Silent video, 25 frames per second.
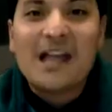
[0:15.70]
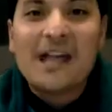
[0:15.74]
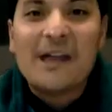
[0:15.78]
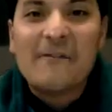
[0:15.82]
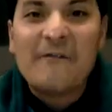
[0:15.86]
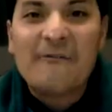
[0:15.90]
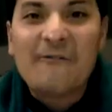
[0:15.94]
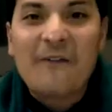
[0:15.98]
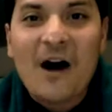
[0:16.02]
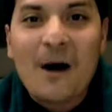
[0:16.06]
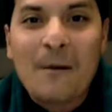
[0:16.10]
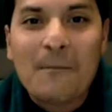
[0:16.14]

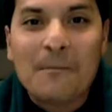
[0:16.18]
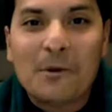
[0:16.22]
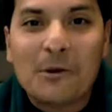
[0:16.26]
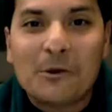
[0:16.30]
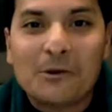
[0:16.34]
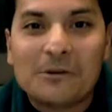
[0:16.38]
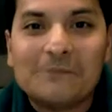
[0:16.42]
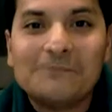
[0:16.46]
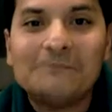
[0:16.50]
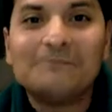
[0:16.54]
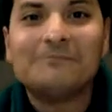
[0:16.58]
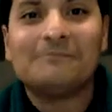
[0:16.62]
He
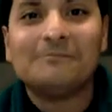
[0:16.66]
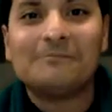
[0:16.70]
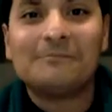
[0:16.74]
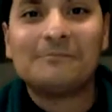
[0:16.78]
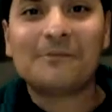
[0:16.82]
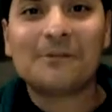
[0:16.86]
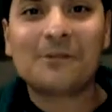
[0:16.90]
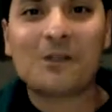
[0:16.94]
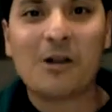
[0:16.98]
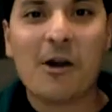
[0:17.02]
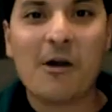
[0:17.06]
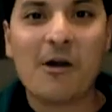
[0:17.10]
fumbled.
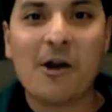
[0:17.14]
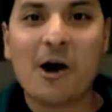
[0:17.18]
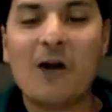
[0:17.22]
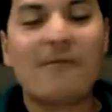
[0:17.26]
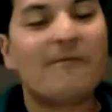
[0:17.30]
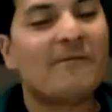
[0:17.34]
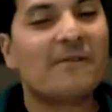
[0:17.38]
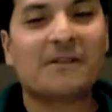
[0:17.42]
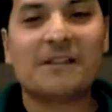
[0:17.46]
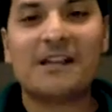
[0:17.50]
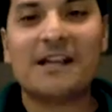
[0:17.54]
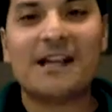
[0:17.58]

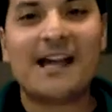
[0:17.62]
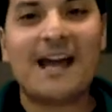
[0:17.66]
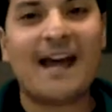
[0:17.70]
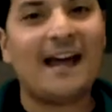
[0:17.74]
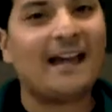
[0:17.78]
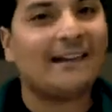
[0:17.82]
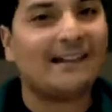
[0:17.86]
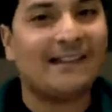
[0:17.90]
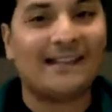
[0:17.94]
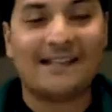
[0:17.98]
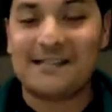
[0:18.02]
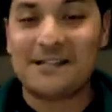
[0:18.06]
Turnovers
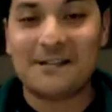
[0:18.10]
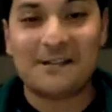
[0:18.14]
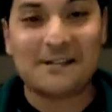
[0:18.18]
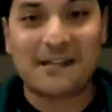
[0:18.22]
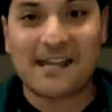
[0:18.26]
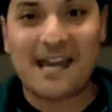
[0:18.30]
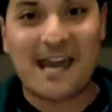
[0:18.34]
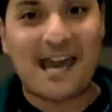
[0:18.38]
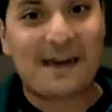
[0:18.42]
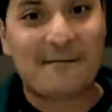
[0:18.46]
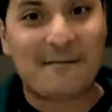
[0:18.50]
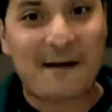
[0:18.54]
again. They
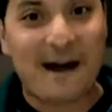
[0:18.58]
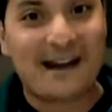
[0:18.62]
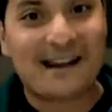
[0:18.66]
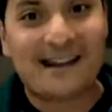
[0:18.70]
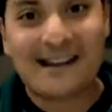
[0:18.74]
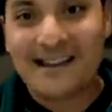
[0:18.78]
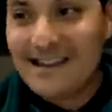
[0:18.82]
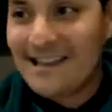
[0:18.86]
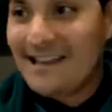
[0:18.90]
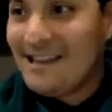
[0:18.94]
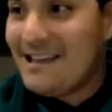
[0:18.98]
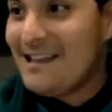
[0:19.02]
just came
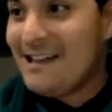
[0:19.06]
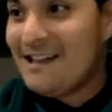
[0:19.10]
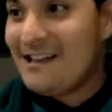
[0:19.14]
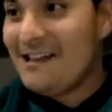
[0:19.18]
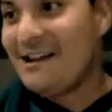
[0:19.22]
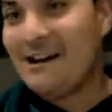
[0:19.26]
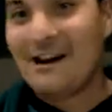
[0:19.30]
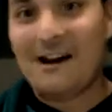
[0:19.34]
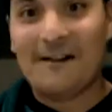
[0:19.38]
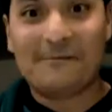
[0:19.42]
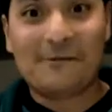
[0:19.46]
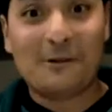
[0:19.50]
out
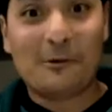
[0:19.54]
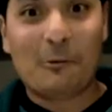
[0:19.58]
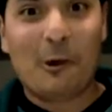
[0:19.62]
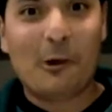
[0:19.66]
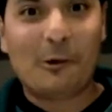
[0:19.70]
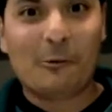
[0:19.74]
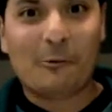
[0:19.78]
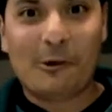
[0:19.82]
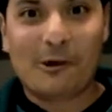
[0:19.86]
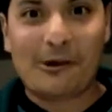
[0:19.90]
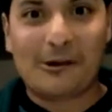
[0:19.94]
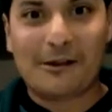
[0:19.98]
of the
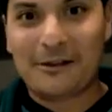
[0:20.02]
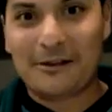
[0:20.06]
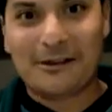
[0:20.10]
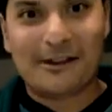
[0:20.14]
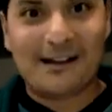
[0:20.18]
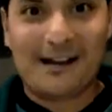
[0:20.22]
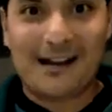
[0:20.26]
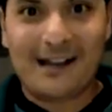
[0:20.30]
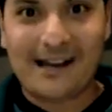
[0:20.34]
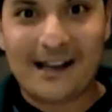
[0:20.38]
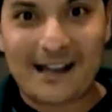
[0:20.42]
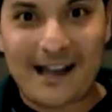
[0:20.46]

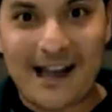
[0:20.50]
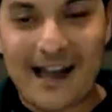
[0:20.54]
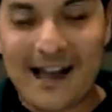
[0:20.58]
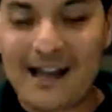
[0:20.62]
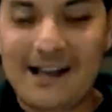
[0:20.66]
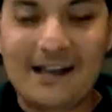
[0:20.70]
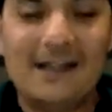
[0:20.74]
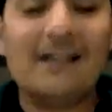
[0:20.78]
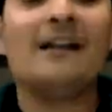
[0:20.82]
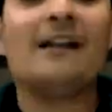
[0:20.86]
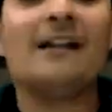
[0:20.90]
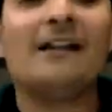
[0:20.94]
woodworks
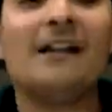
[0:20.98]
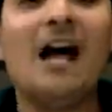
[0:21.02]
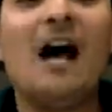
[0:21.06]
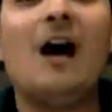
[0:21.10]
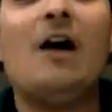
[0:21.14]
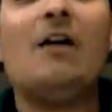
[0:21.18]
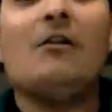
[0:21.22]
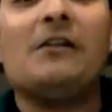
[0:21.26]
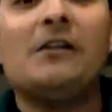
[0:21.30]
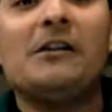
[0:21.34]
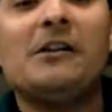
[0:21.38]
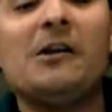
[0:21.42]
again.
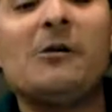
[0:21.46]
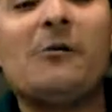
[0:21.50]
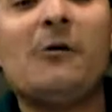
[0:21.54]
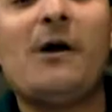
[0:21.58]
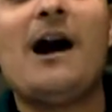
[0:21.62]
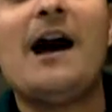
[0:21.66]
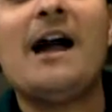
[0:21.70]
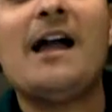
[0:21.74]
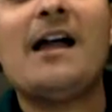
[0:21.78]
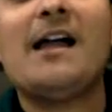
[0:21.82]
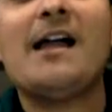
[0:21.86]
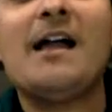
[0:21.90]
No, you know
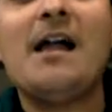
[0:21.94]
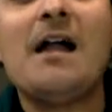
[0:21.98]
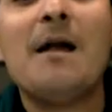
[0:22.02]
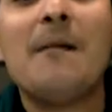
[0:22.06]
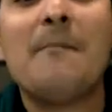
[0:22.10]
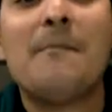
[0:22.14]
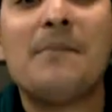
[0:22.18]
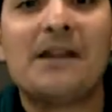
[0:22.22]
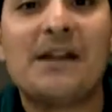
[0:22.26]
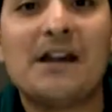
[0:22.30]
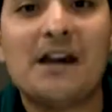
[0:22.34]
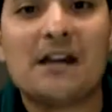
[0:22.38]
why?
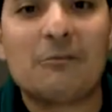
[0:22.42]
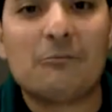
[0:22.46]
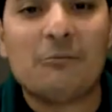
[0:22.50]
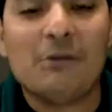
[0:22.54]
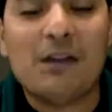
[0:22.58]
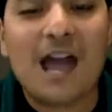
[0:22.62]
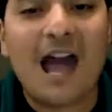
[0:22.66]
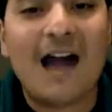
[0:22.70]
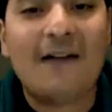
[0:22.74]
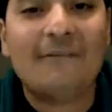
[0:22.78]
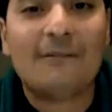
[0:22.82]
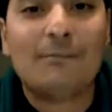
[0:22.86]
Because
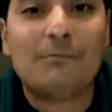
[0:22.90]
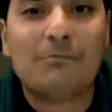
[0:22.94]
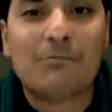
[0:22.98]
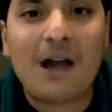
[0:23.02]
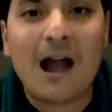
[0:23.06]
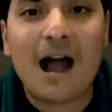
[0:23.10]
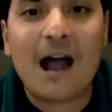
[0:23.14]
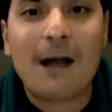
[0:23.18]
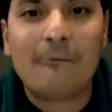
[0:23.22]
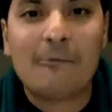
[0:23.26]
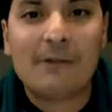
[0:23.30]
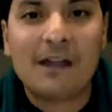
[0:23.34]
we have a
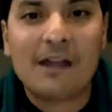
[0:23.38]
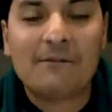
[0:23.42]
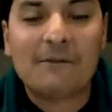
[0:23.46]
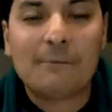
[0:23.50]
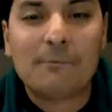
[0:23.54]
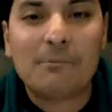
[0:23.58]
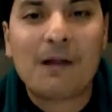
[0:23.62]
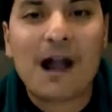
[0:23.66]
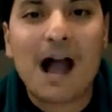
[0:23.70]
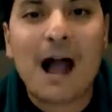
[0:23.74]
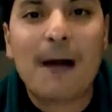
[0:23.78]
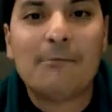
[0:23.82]

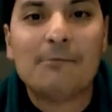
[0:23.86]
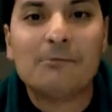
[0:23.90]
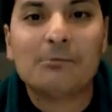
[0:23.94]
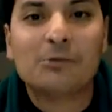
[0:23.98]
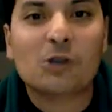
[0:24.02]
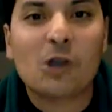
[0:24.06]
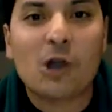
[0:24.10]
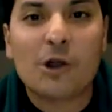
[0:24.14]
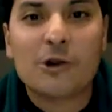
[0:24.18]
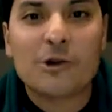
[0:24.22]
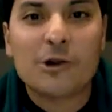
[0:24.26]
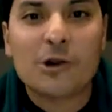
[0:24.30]

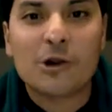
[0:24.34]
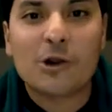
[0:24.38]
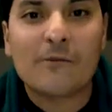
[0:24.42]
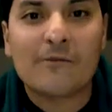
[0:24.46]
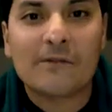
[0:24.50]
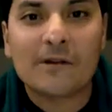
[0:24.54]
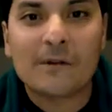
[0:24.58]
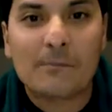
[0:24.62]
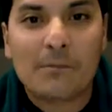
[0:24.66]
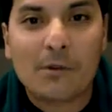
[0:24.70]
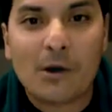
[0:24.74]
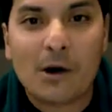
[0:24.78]
problem turning
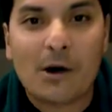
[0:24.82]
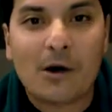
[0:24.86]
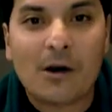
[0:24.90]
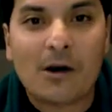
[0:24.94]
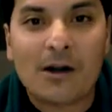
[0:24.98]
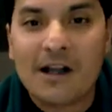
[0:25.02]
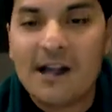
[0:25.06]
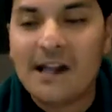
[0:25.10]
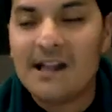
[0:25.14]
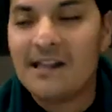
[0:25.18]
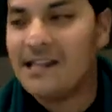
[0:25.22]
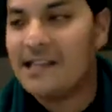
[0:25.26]
over the
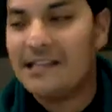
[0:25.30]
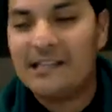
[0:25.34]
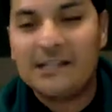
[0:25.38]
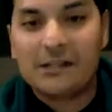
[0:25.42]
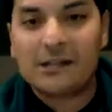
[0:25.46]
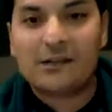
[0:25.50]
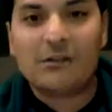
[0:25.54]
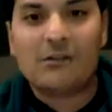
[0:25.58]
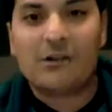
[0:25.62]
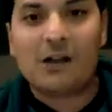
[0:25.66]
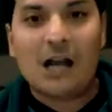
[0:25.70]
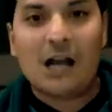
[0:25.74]
ball. They
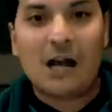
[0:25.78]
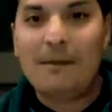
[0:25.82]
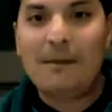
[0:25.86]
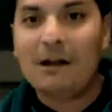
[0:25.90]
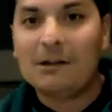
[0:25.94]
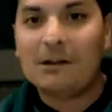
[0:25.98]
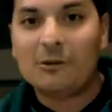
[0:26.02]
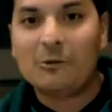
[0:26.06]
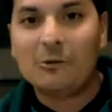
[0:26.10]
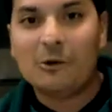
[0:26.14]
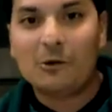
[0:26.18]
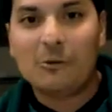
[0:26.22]
just don't come
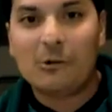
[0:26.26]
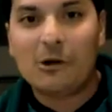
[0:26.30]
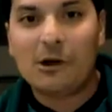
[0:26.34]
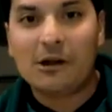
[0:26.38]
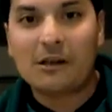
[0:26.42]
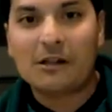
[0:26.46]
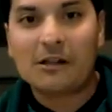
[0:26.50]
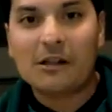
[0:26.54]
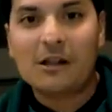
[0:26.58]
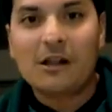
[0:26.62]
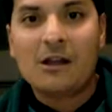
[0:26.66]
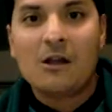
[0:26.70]
out the
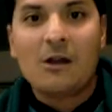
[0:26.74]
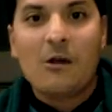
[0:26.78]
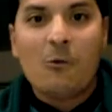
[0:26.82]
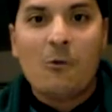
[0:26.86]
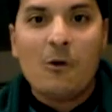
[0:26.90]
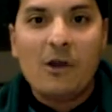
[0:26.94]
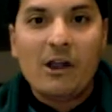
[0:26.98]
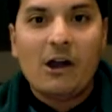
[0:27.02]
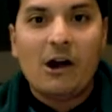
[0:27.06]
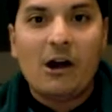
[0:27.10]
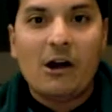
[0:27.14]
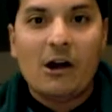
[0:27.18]
woodworks.
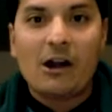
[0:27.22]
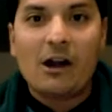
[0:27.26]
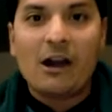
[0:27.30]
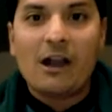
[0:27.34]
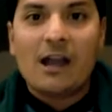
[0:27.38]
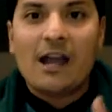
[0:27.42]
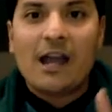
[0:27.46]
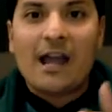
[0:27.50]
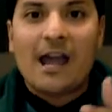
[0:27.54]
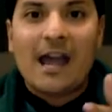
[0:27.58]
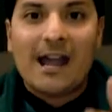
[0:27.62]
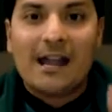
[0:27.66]
We
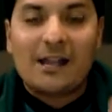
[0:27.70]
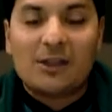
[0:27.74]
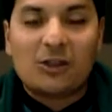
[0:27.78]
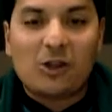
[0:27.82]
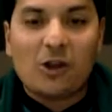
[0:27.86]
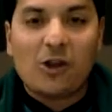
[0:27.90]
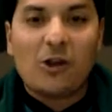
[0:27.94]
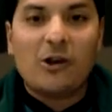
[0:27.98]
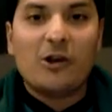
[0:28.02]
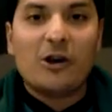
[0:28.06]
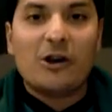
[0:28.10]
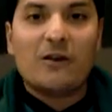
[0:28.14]
are a
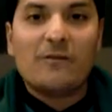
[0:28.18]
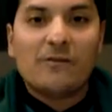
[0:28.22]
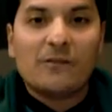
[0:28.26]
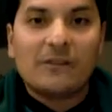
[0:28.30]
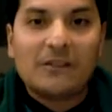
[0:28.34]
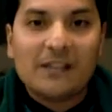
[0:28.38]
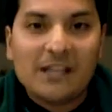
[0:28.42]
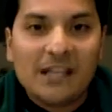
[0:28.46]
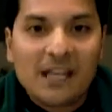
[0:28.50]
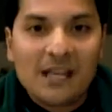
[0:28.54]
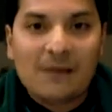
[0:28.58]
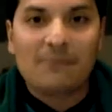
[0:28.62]

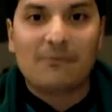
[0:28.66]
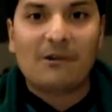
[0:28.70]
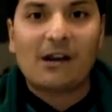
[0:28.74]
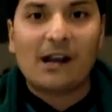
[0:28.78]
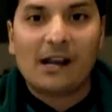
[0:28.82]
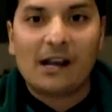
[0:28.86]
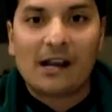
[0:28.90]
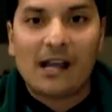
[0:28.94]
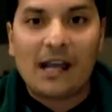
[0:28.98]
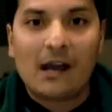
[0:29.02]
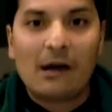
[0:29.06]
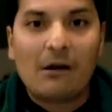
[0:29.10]
turnover team
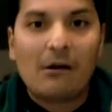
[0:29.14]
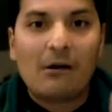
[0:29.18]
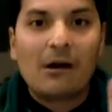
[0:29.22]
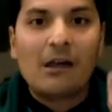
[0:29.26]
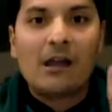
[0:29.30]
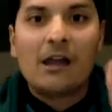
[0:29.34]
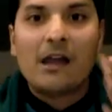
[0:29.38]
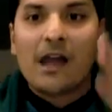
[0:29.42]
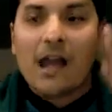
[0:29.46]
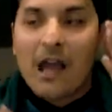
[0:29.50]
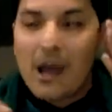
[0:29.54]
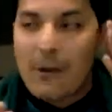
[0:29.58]
right now,
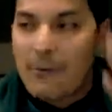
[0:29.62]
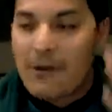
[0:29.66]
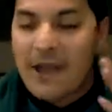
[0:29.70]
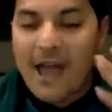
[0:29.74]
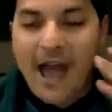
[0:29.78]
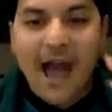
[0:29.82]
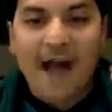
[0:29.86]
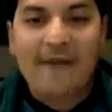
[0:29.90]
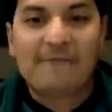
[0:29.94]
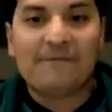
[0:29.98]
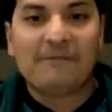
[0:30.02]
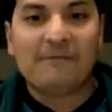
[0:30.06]
and
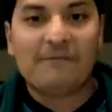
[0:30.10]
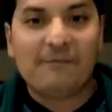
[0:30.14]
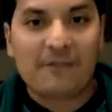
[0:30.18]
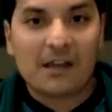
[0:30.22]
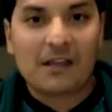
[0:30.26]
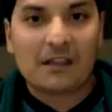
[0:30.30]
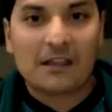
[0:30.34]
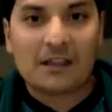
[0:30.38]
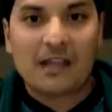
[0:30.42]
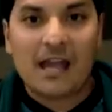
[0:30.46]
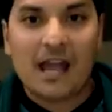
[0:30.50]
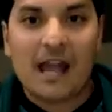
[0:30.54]
we have to
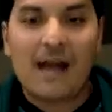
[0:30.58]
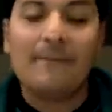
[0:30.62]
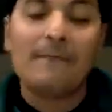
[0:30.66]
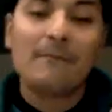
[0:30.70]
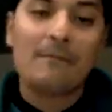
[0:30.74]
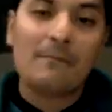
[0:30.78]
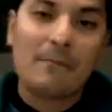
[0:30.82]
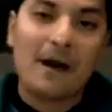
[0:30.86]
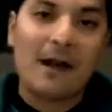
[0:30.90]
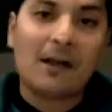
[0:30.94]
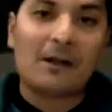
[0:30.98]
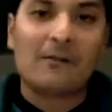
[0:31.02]
fix that.
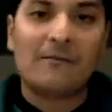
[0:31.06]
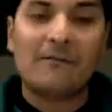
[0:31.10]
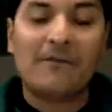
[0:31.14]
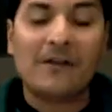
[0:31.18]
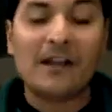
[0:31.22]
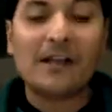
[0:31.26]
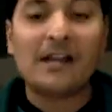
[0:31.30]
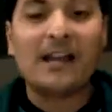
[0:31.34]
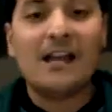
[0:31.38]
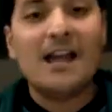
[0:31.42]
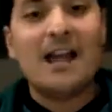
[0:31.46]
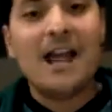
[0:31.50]
Michael
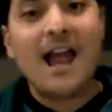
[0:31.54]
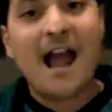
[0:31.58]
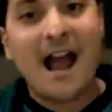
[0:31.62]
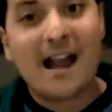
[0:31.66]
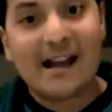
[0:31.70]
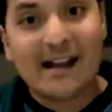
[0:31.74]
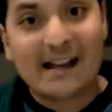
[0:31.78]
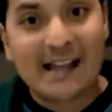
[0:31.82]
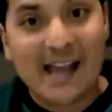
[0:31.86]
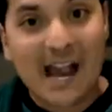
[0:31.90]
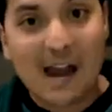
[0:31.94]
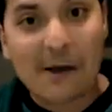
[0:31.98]
Vick
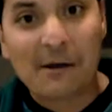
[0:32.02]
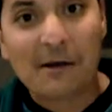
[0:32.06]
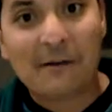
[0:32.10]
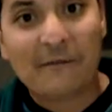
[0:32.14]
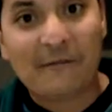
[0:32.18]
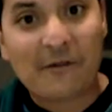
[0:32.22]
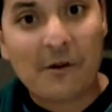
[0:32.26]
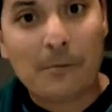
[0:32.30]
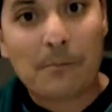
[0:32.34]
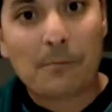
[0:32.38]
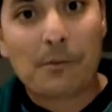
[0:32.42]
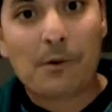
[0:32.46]
had to carry
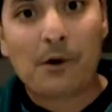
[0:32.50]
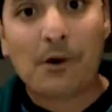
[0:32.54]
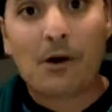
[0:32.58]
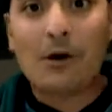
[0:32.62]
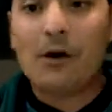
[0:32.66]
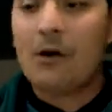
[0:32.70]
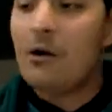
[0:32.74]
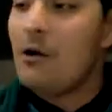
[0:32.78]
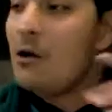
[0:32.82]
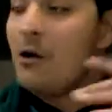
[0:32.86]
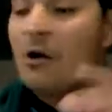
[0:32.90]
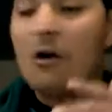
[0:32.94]
the
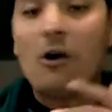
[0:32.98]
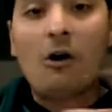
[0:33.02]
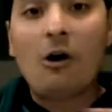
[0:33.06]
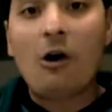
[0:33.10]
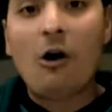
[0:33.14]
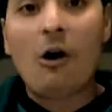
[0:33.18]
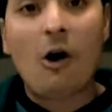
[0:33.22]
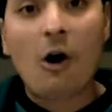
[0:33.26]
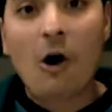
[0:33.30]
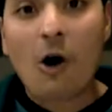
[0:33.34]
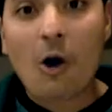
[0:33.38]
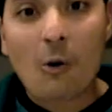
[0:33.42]
football
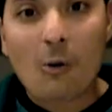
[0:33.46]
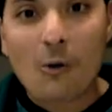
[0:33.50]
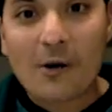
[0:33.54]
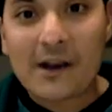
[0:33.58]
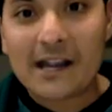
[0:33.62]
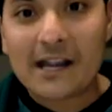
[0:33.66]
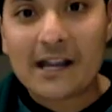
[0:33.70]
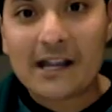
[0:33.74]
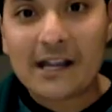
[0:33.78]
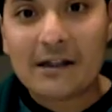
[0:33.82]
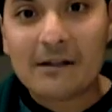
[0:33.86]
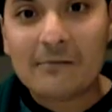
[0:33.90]
all
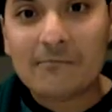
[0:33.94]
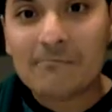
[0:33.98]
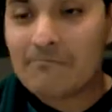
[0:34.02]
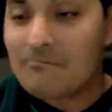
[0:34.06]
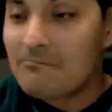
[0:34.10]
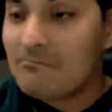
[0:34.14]
week.